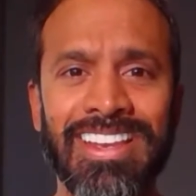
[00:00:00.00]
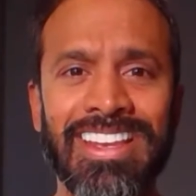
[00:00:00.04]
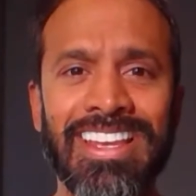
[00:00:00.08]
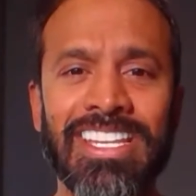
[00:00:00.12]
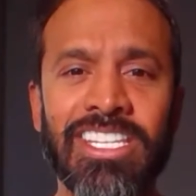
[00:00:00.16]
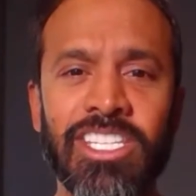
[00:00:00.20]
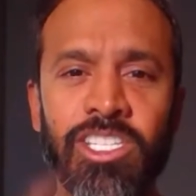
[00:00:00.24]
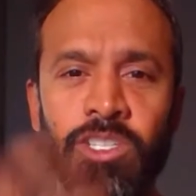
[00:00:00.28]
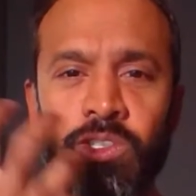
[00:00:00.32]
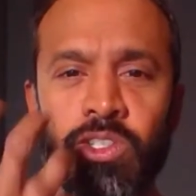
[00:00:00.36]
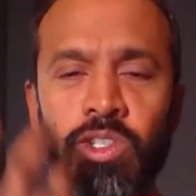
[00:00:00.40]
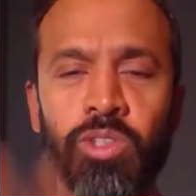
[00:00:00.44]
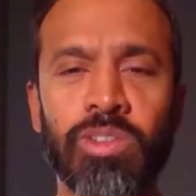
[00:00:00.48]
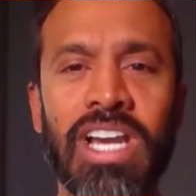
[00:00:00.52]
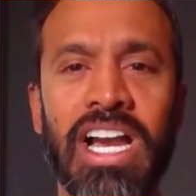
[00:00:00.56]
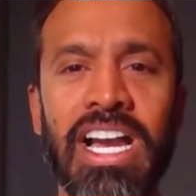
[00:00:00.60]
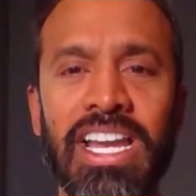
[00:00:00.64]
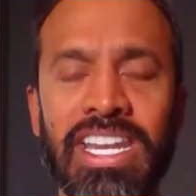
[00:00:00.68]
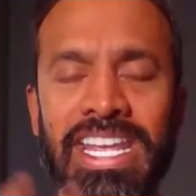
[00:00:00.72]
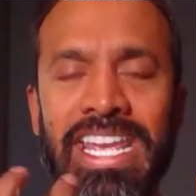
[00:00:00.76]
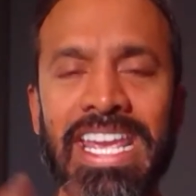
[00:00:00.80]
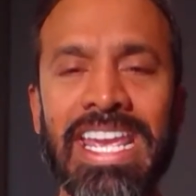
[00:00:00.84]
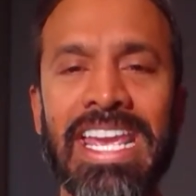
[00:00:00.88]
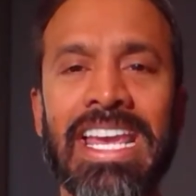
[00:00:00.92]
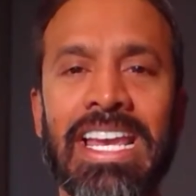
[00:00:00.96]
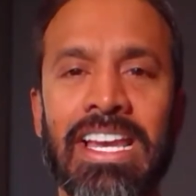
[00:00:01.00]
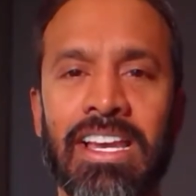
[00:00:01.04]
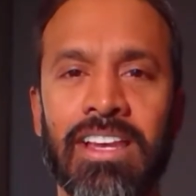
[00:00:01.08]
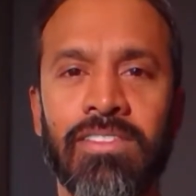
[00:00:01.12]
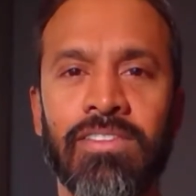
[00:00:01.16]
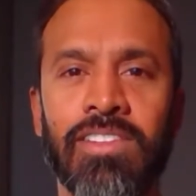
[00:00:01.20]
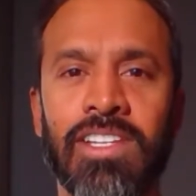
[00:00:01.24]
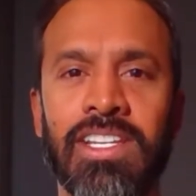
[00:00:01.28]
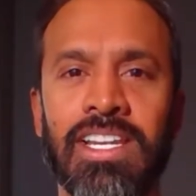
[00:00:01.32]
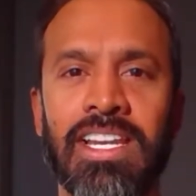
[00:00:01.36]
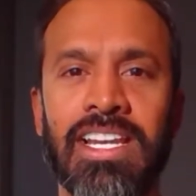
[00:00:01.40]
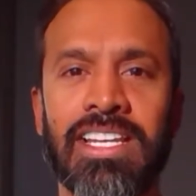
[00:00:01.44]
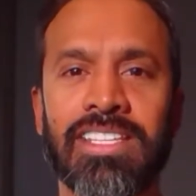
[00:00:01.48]
you do not have
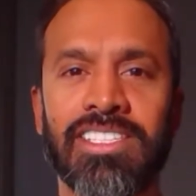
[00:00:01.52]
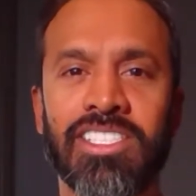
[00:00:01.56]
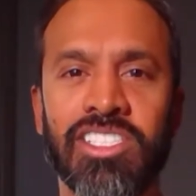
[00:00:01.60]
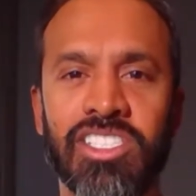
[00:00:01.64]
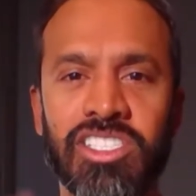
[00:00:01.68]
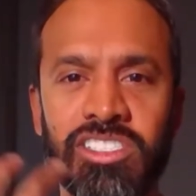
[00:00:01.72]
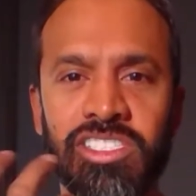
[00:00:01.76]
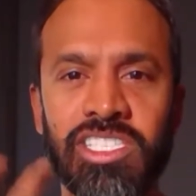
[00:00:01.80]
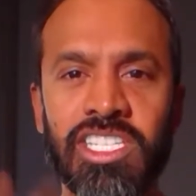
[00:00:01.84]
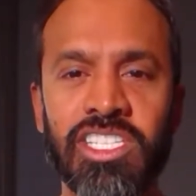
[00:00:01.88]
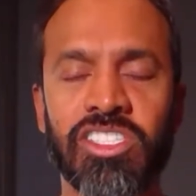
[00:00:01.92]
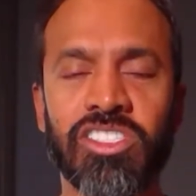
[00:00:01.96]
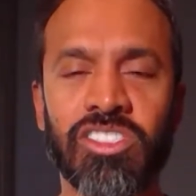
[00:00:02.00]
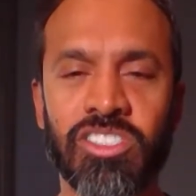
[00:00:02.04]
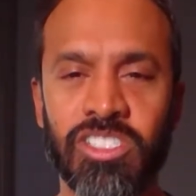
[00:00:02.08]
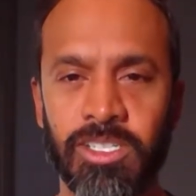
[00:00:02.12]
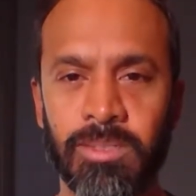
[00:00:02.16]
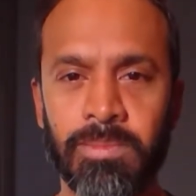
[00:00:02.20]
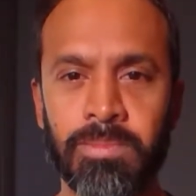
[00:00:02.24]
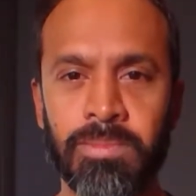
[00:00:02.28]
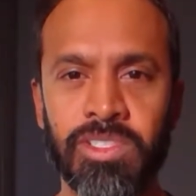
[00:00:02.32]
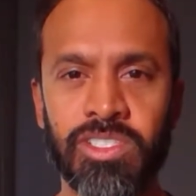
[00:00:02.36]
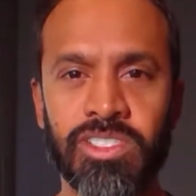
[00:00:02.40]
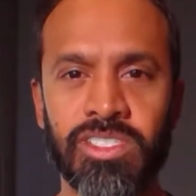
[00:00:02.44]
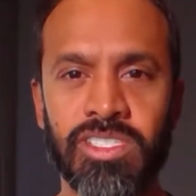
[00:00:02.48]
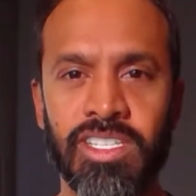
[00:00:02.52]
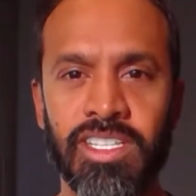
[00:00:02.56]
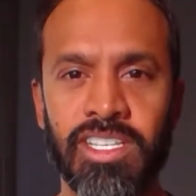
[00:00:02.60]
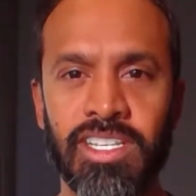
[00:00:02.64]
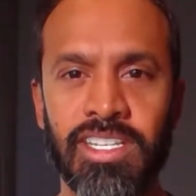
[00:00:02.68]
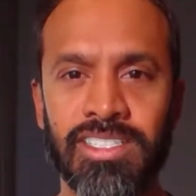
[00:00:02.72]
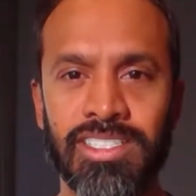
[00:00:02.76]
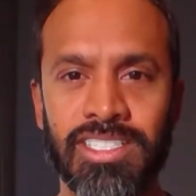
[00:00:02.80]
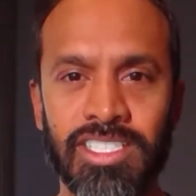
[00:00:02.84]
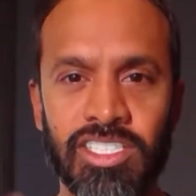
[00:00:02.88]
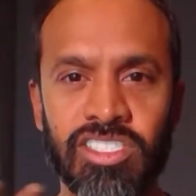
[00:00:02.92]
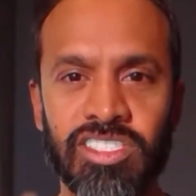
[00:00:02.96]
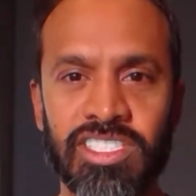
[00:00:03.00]
the systems
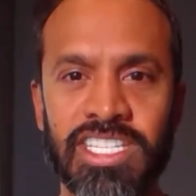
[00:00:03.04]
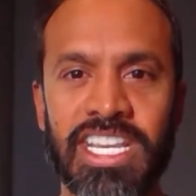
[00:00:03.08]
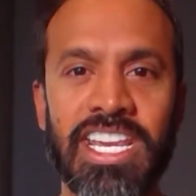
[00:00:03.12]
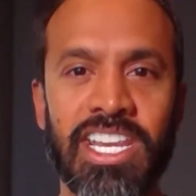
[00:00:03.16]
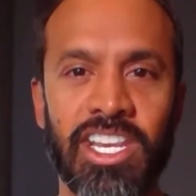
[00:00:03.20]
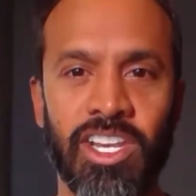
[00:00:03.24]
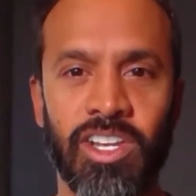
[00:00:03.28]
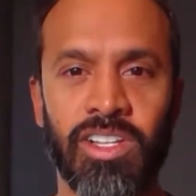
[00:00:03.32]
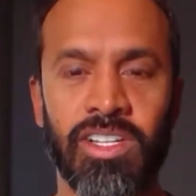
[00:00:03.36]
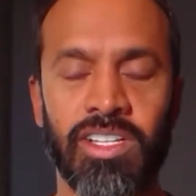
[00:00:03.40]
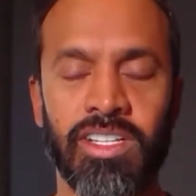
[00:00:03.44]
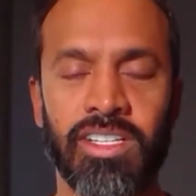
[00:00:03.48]
to scale.